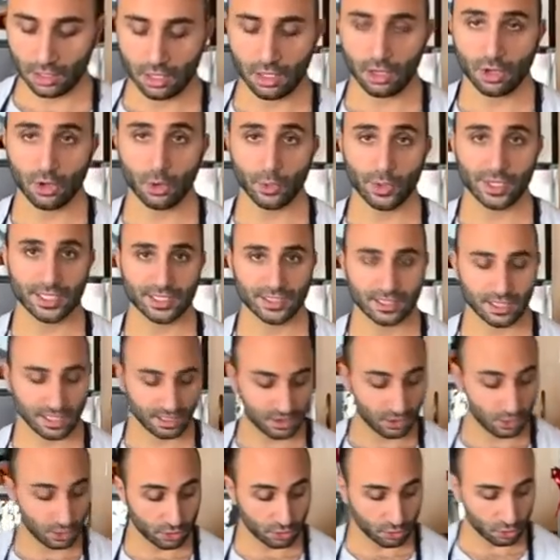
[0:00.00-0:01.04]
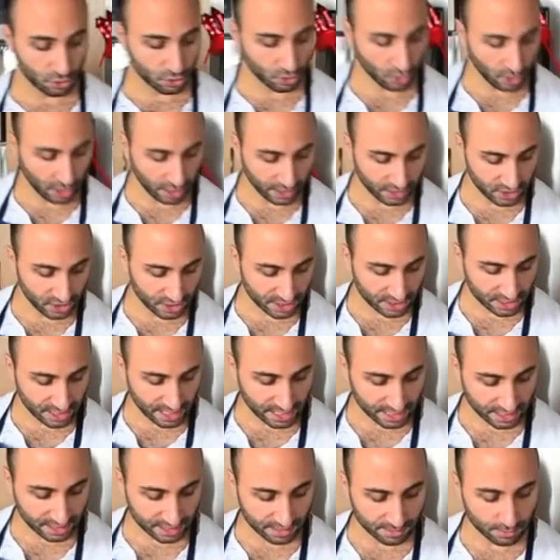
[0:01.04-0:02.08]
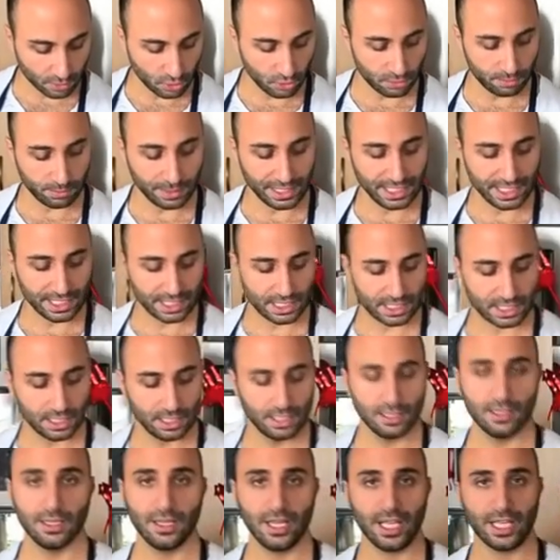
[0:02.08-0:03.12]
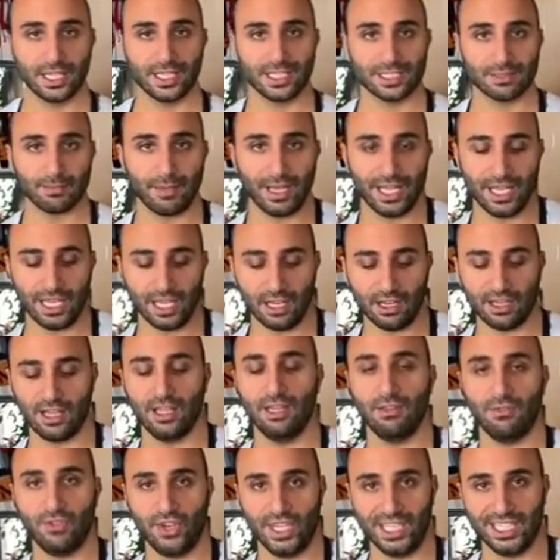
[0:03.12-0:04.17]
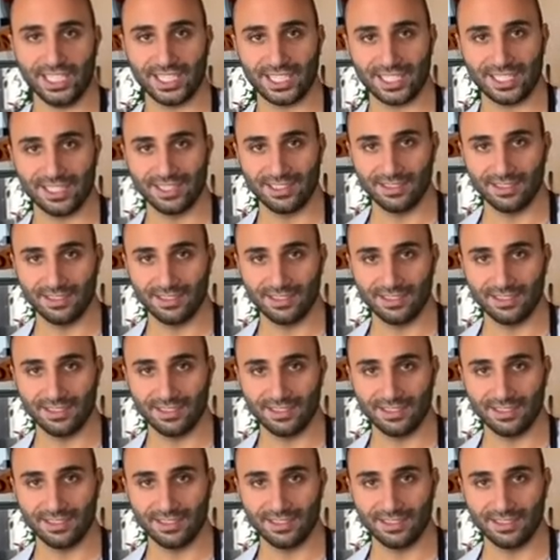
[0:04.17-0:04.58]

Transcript: always it's good to try. Just take a small piece, like this smiley ugly face,